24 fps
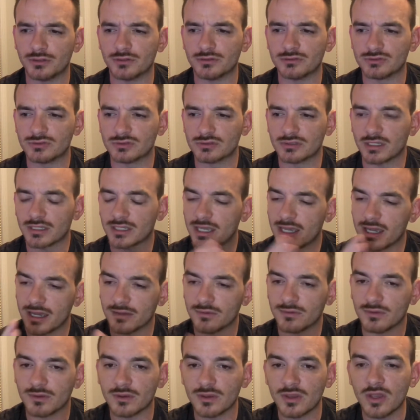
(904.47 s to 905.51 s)
And she's like, yeah,
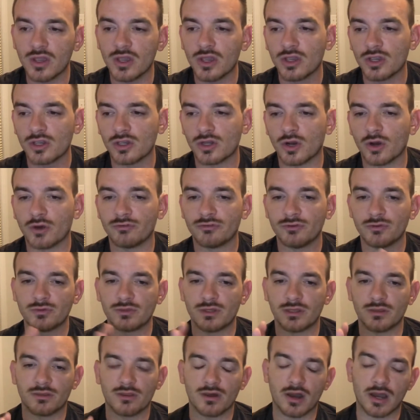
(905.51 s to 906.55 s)
if you
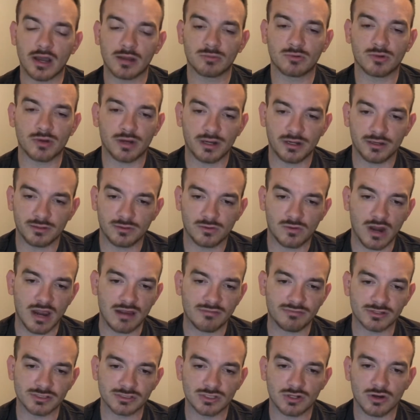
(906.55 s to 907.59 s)
did the upgraded
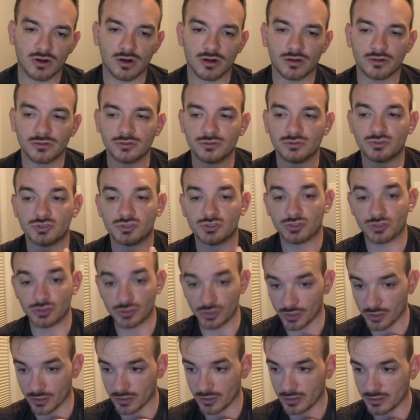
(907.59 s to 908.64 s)
graphics card, you
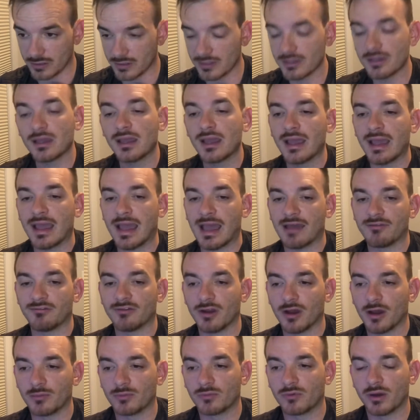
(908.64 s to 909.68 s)
should have an
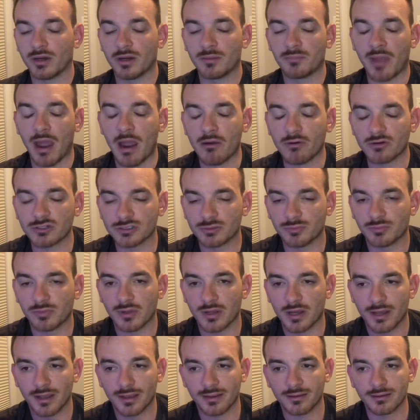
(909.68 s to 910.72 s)
upgraded power
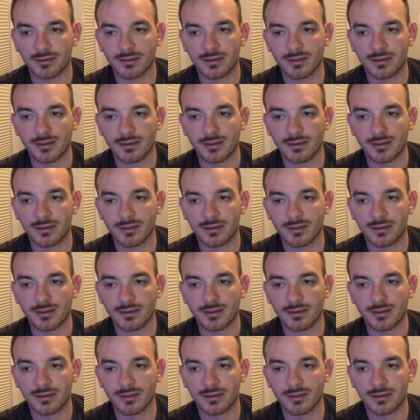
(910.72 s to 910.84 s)
supply.